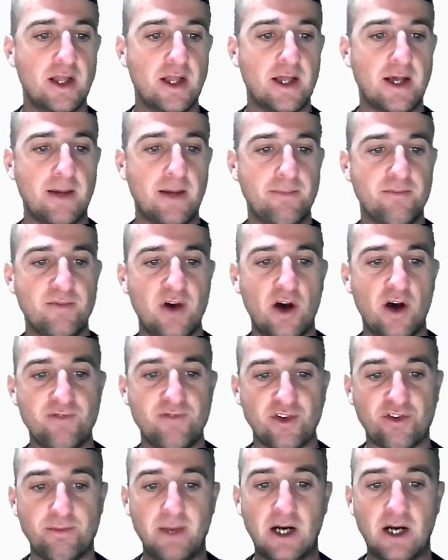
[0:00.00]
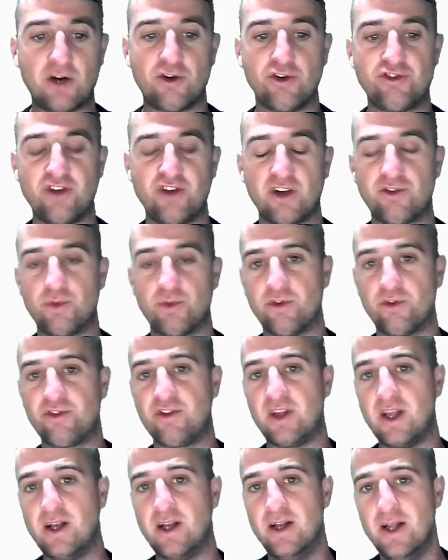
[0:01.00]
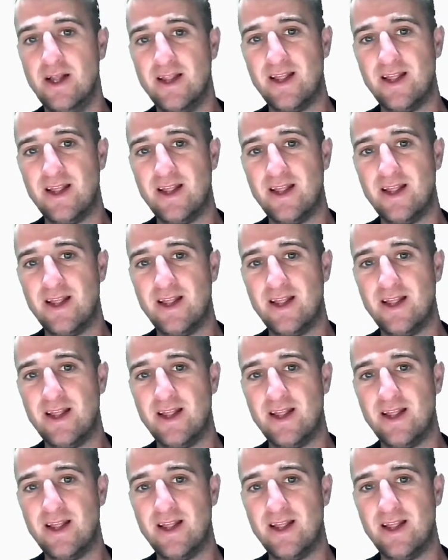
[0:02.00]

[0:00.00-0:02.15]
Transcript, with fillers: um, the smart contract was seeing.